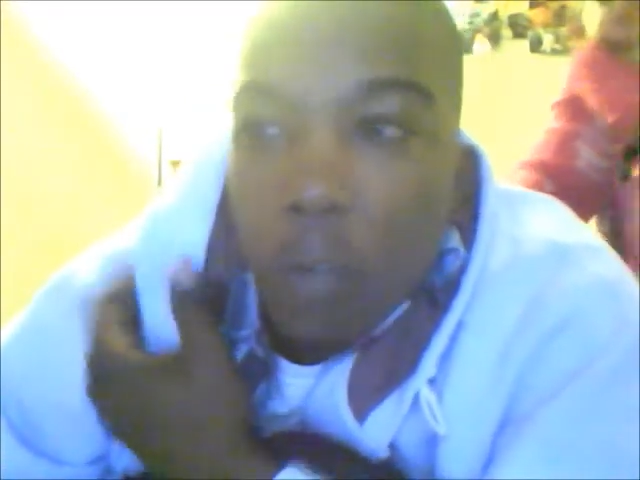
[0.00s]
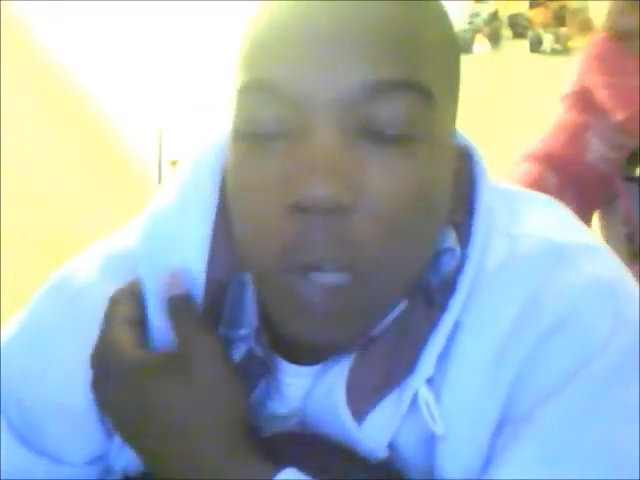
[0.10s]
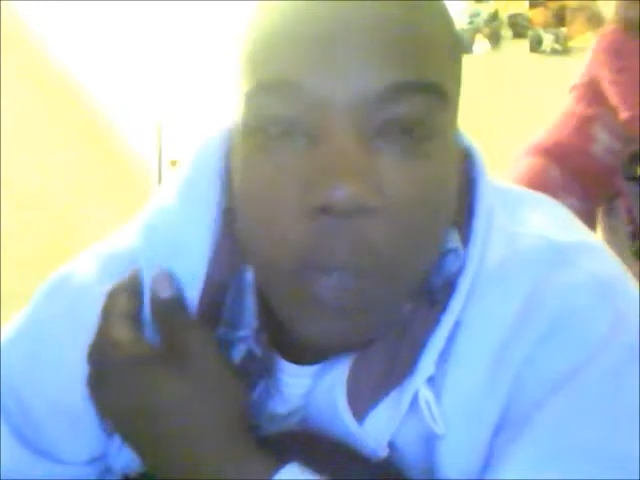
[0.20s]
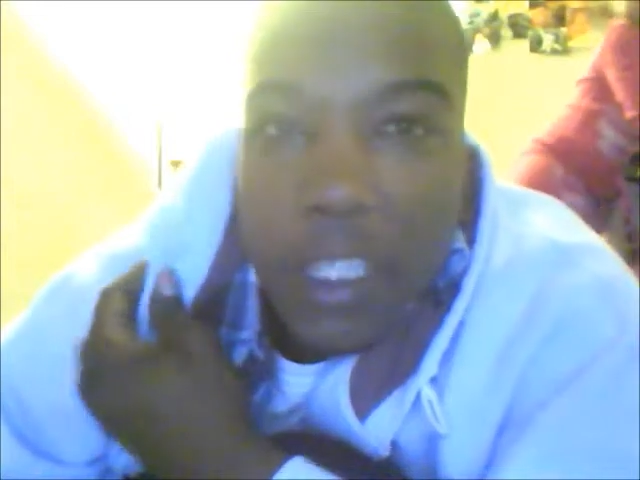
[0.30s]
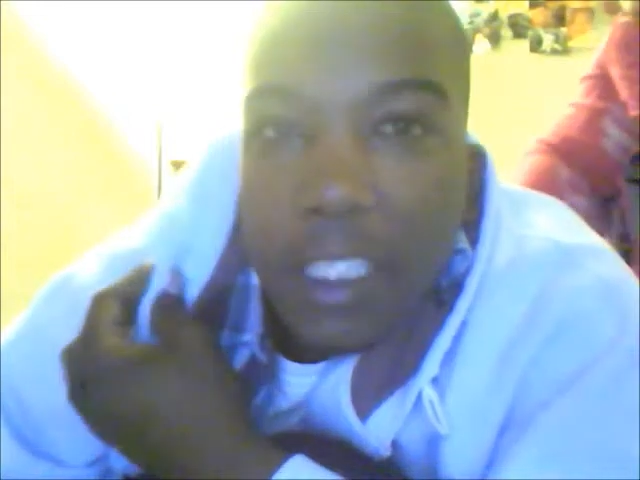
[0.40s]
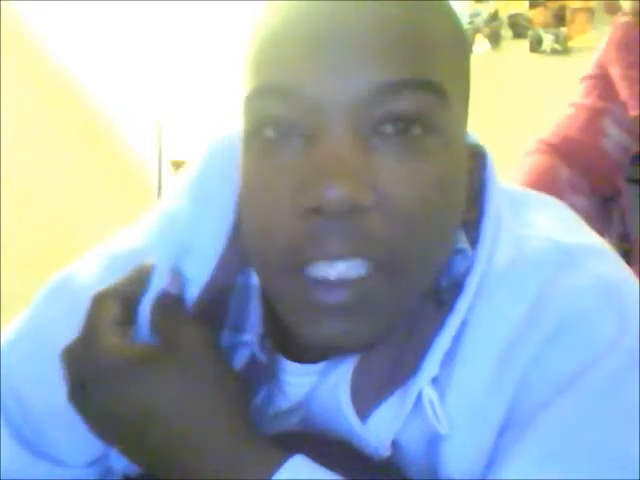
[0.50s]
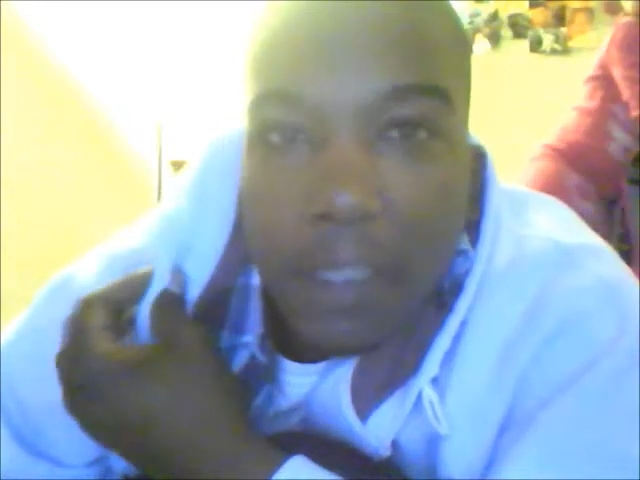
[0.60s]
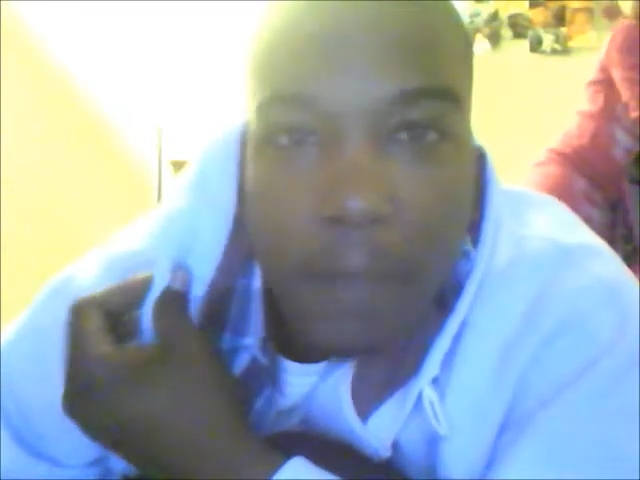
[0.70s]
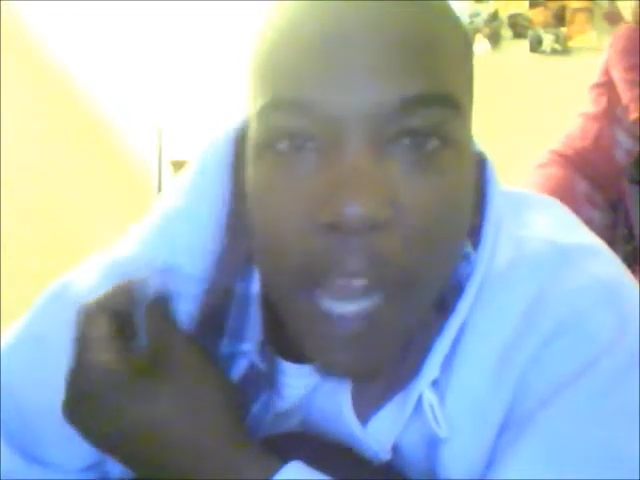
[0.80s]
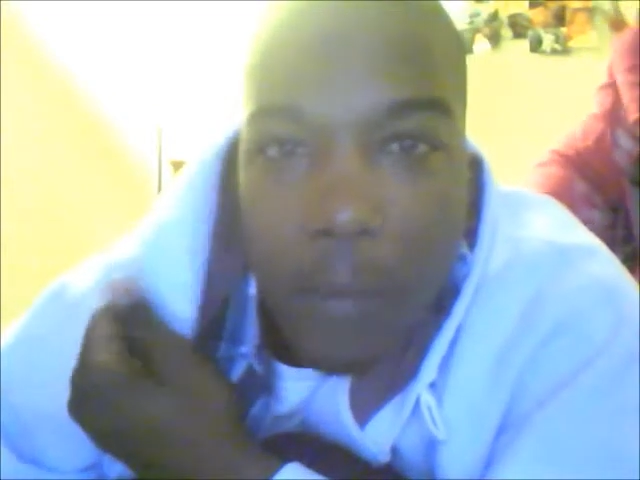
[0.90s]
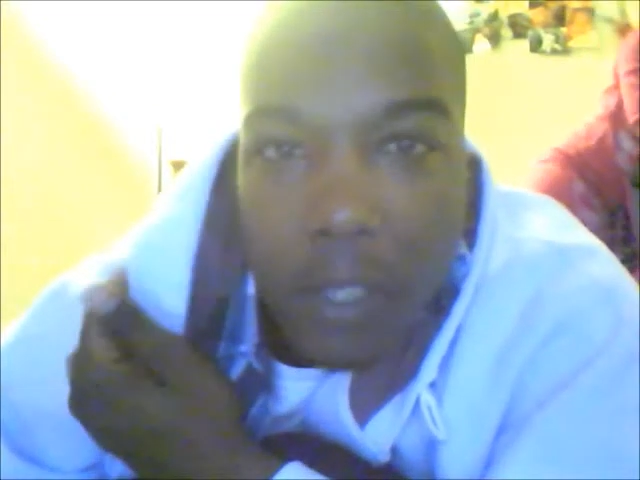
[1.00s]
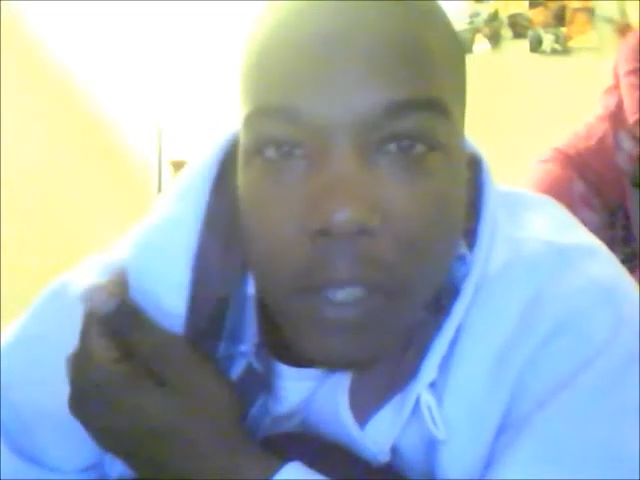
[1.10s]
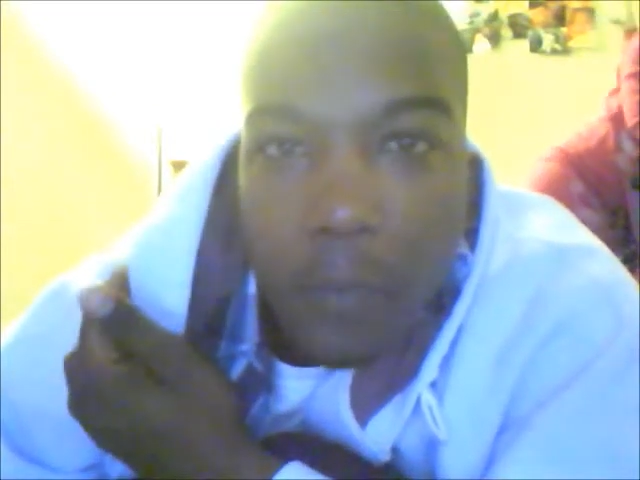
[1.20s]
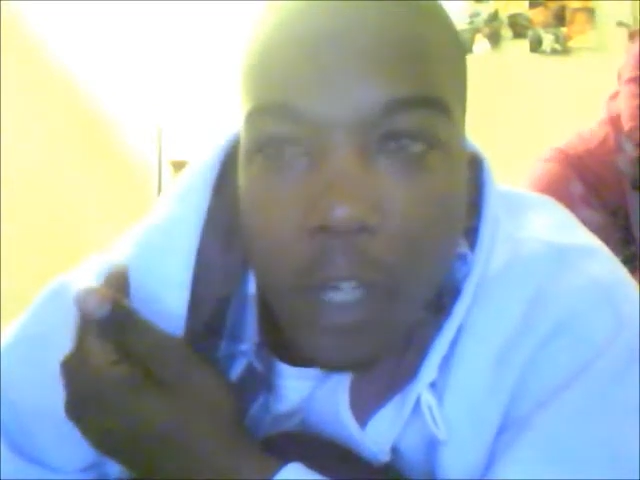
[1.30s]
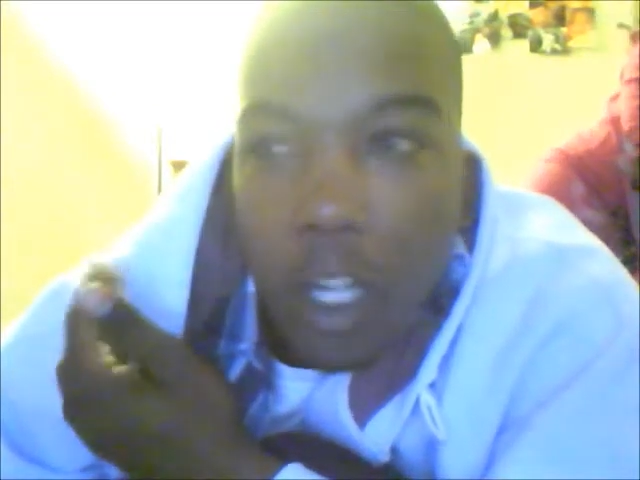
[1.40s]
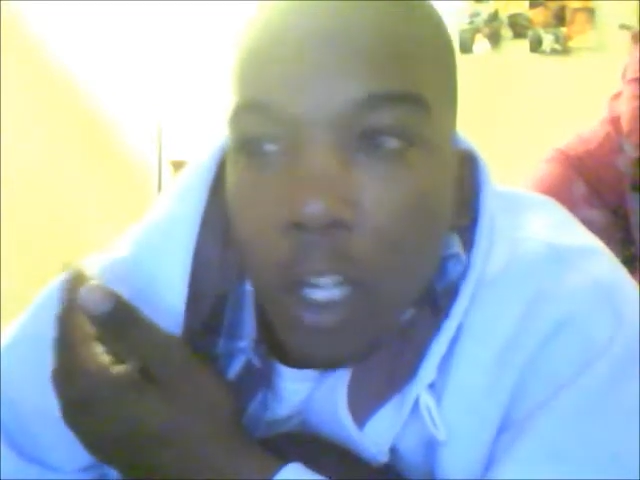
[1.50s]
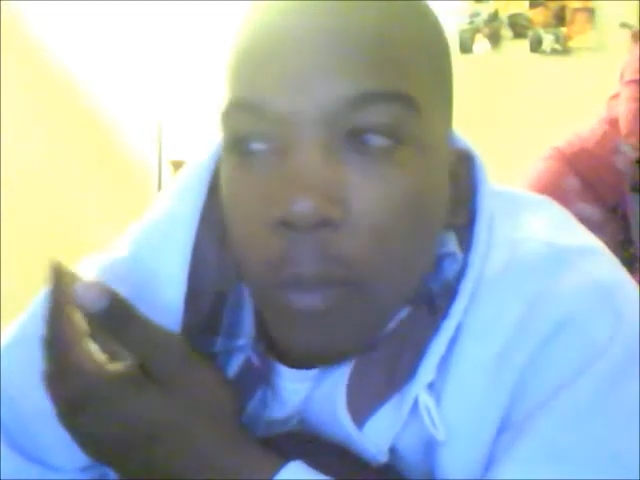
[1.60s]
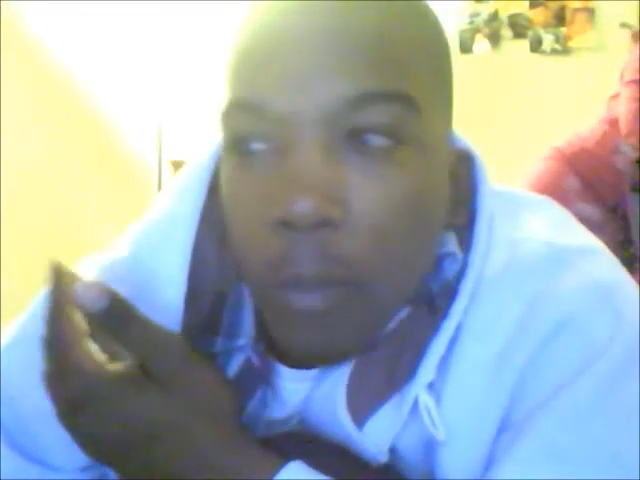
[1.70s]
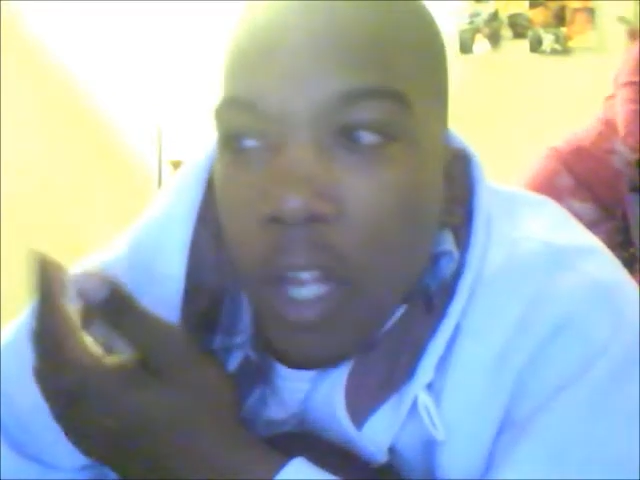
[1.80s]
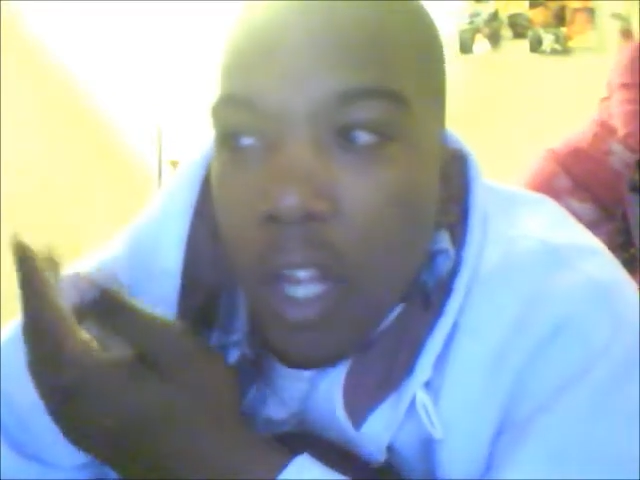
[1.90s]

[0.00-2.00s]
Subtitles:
where we get the fabric from,